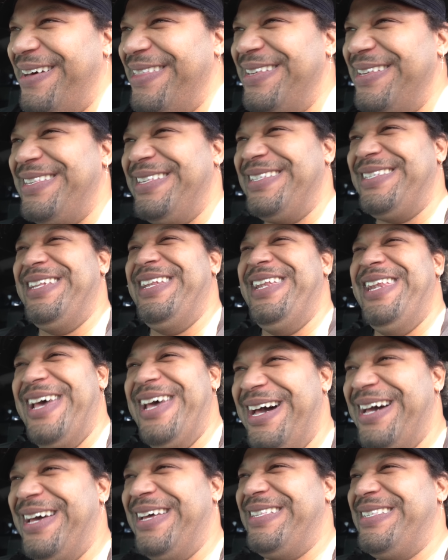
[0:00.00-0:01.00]
This is
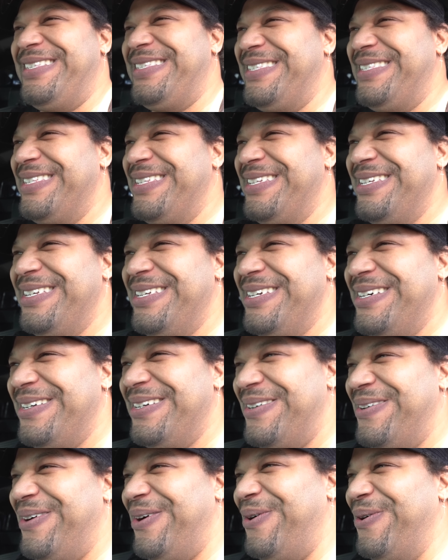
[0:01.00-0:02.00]
nuts.
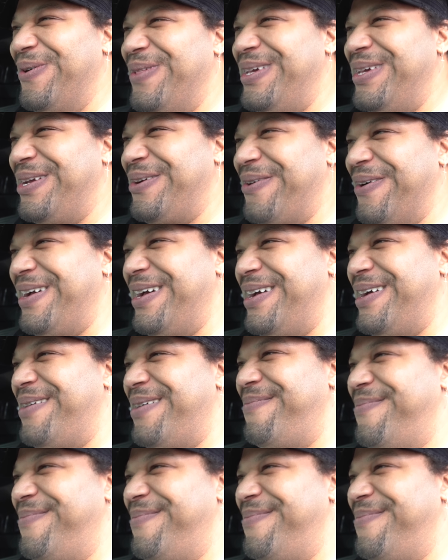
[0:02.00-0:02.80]
Holy crap.